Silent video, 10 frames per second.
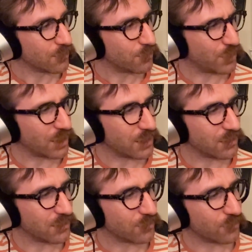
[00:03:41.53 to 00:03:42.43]
But
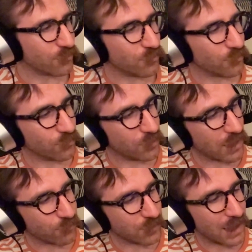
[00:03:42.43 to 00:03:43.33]

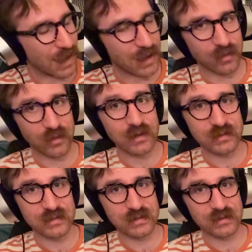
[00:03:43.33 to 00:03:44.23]
like we had
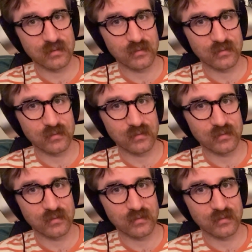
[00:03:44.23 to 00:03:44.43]
this,